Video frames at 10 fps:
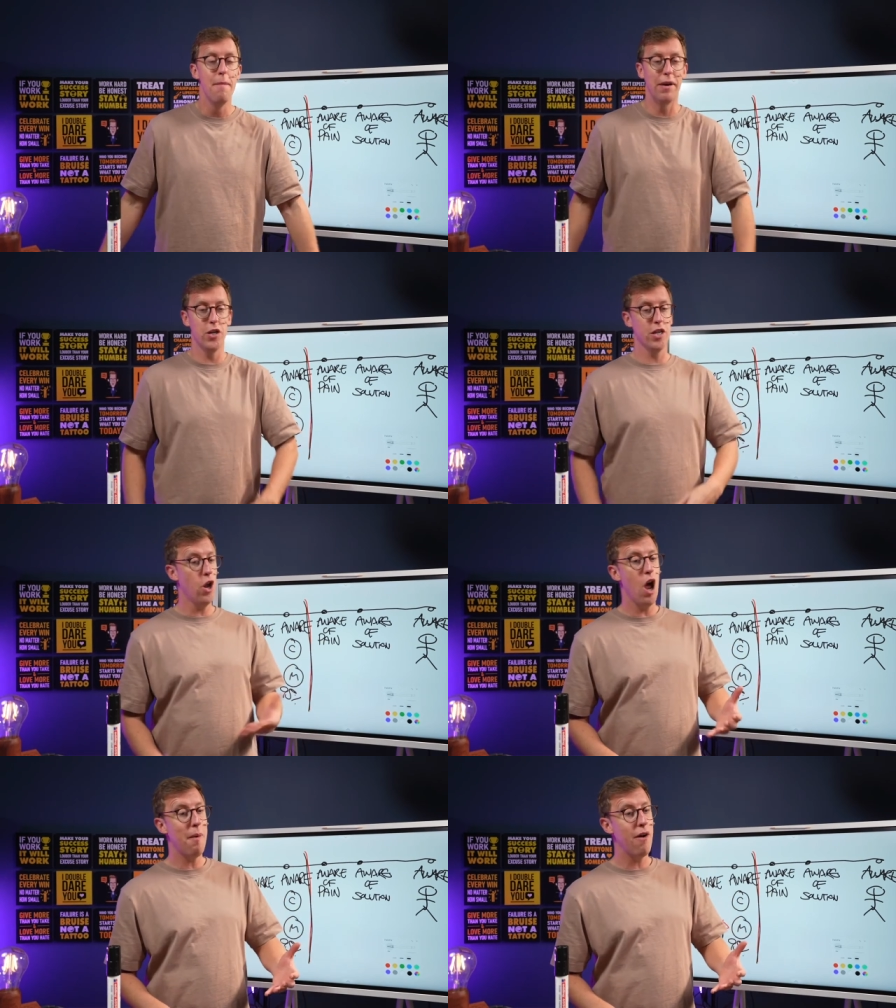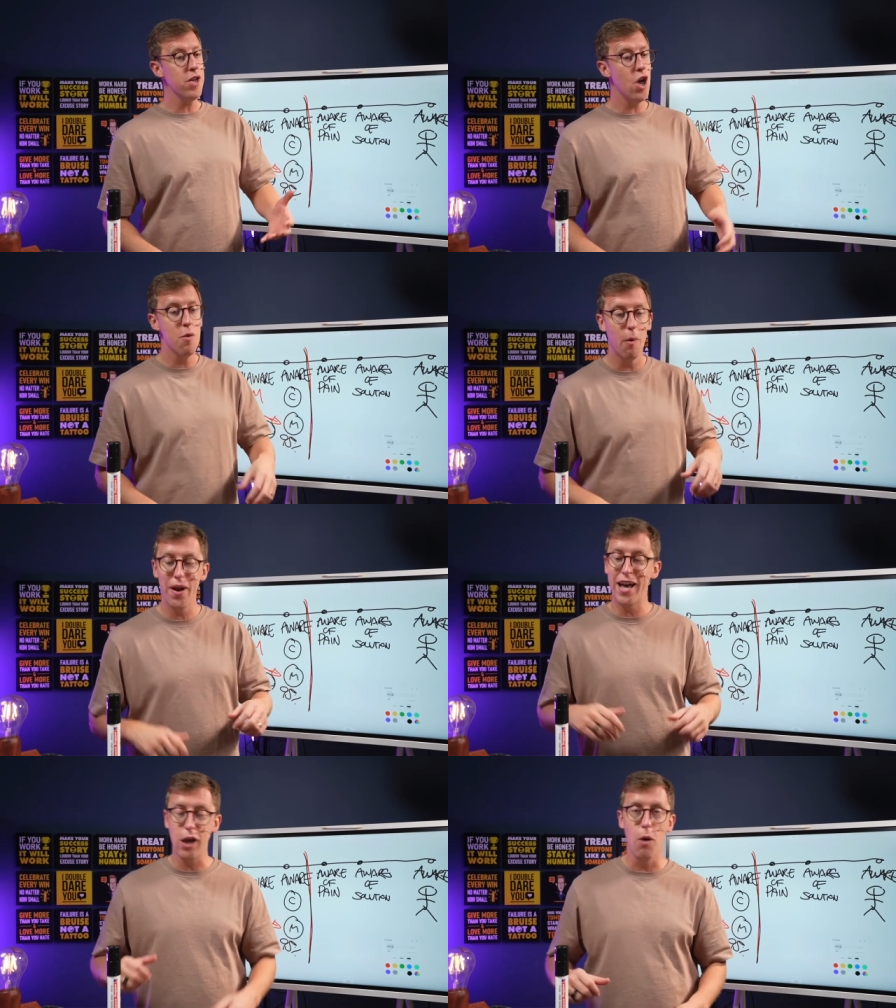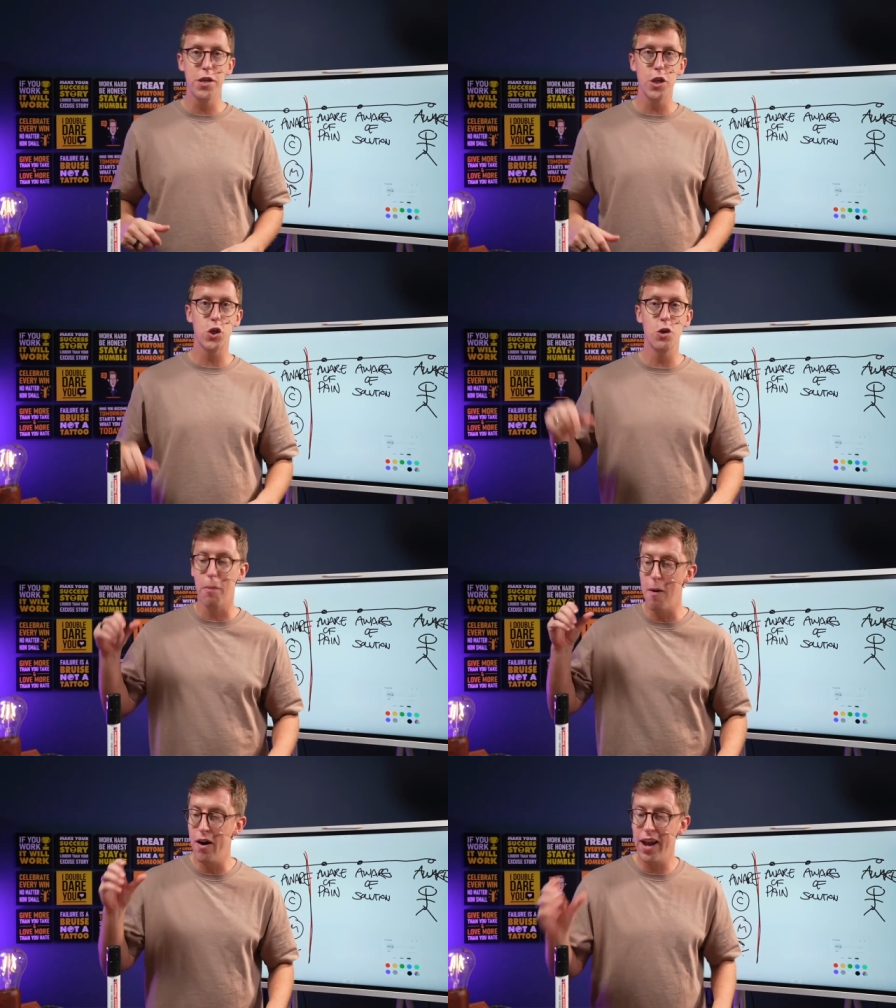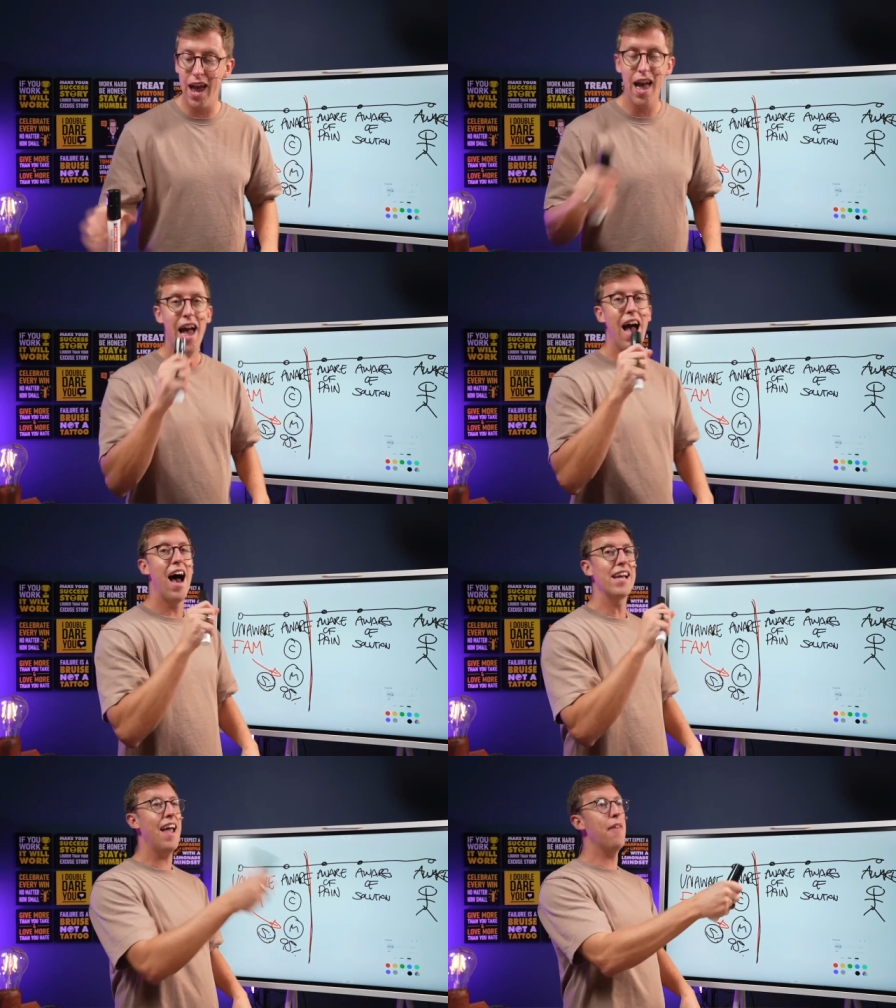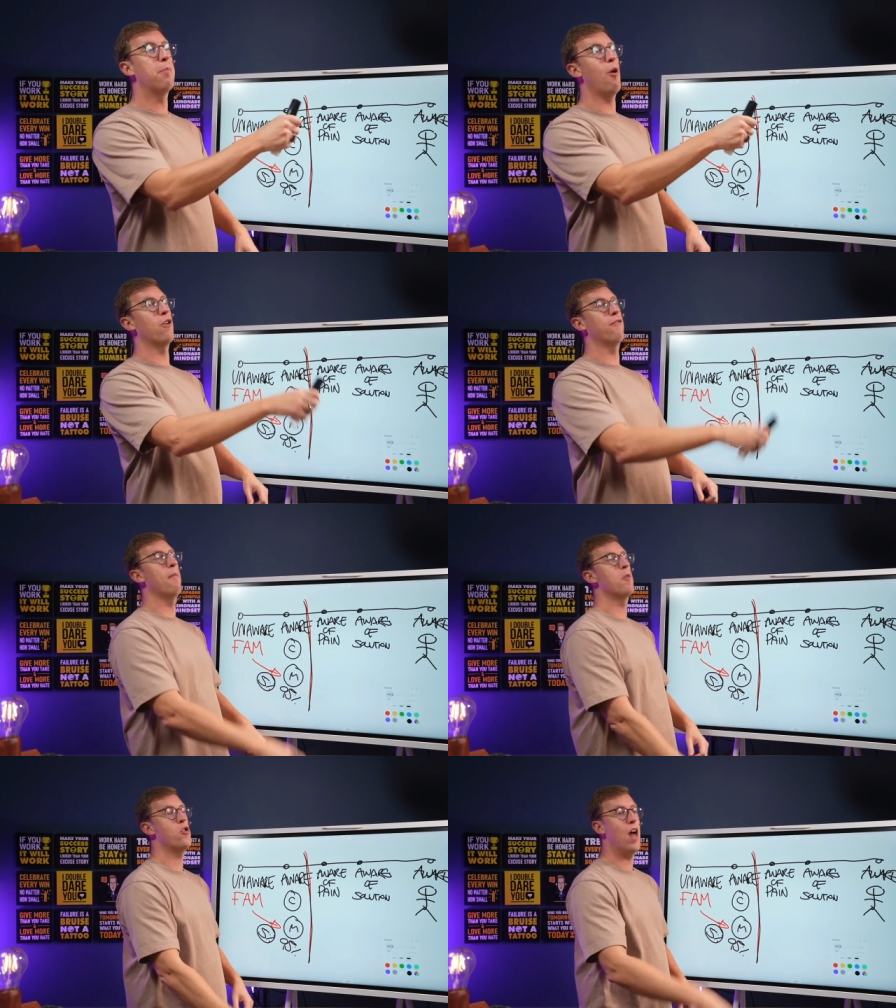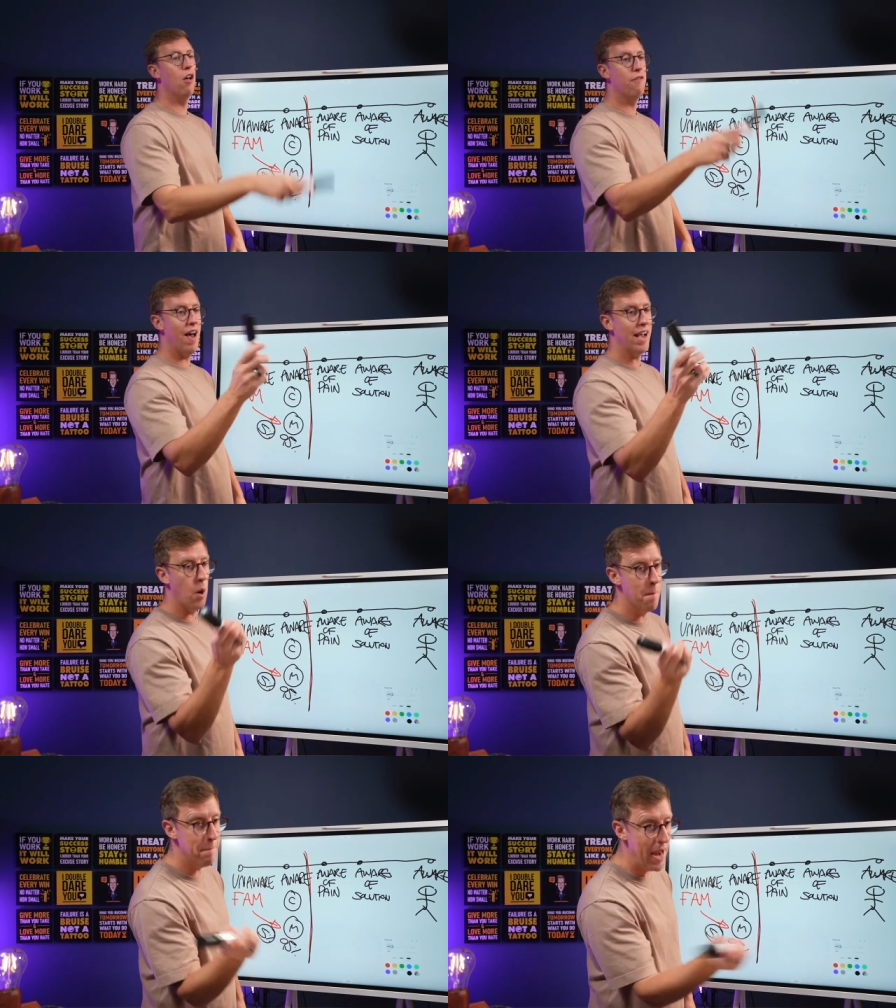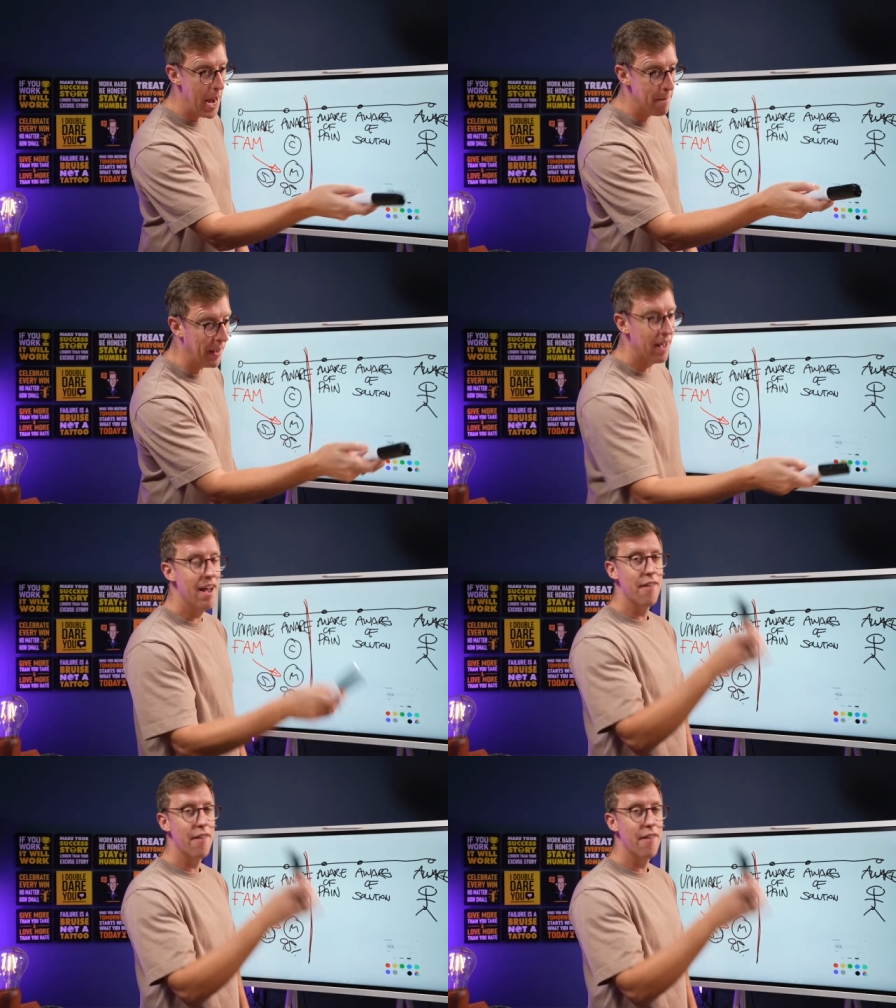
Because I don't know about you, but when I go to the supermarket, I get the product from the shelf, I go beep,